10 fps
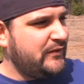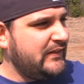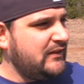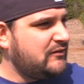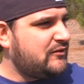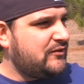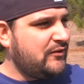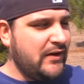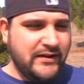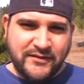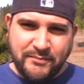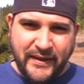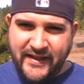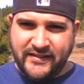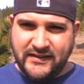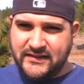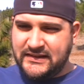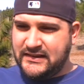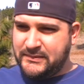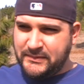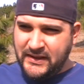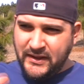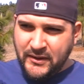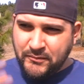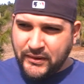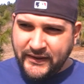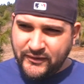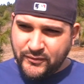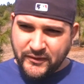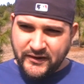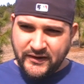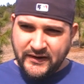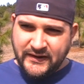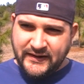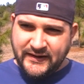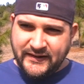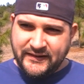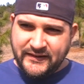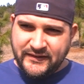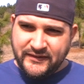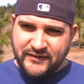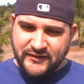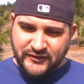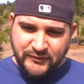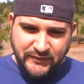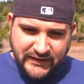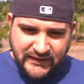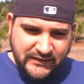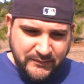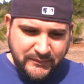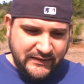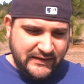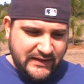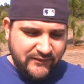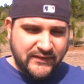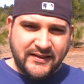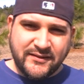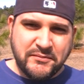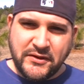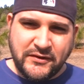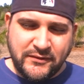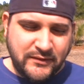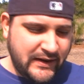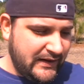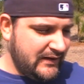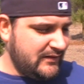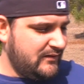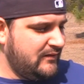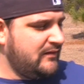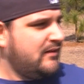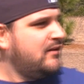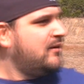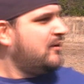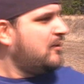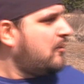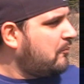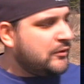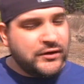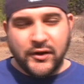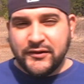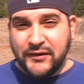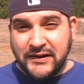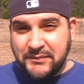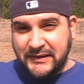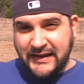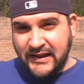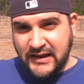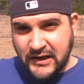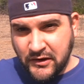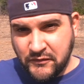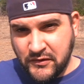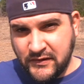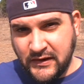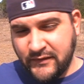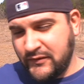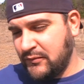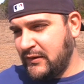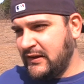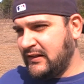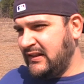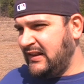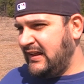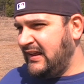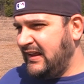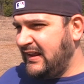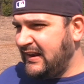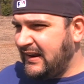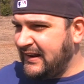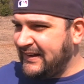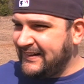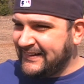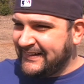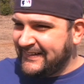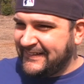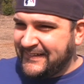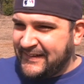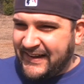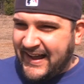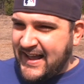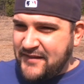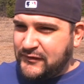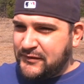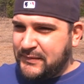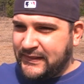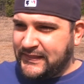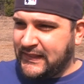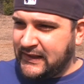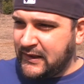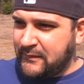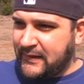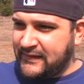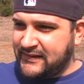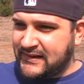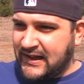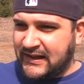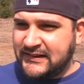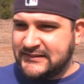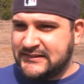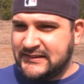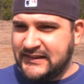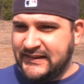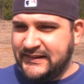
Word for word: really strange balance, this place where uh, you need to be giving as much as you can, but you also need to be taking care of yourself as well. And, and, and I've just been thinking about this constantly,